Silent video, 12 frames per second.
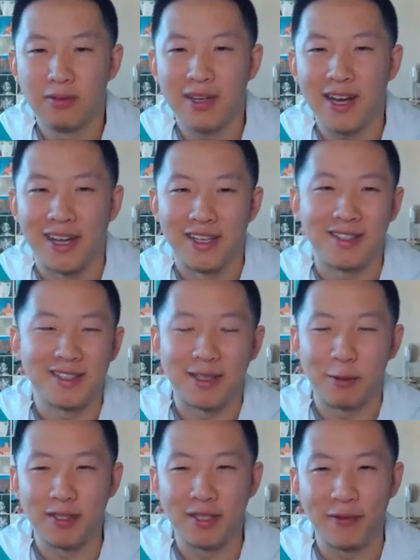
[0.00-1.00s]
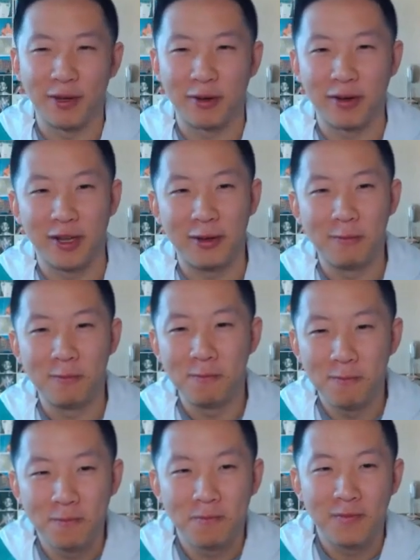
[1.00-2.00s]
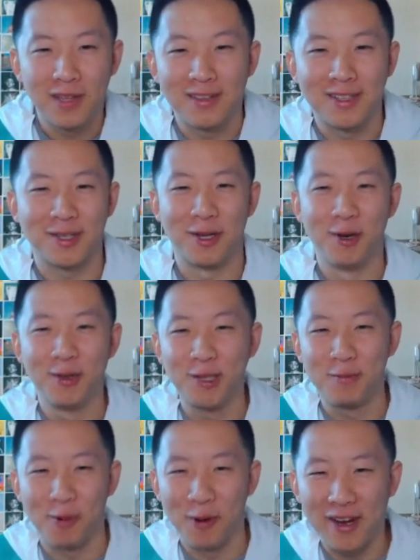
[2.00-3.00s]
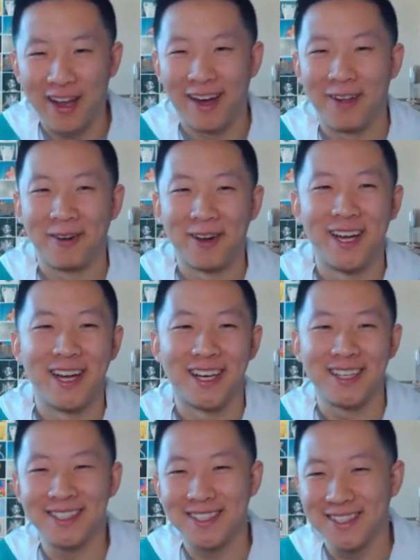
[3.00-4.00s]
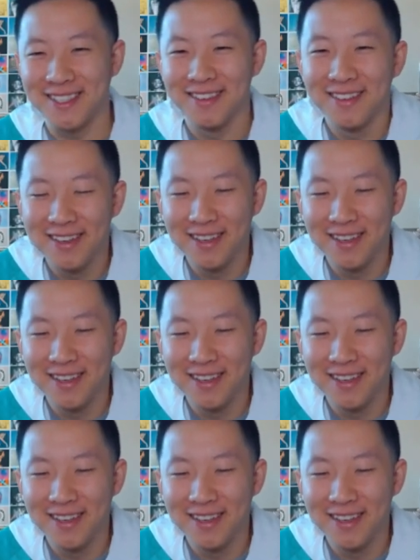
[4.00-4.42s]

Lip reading: Nice. That wasn't even a crit. Let's go support Calyrex.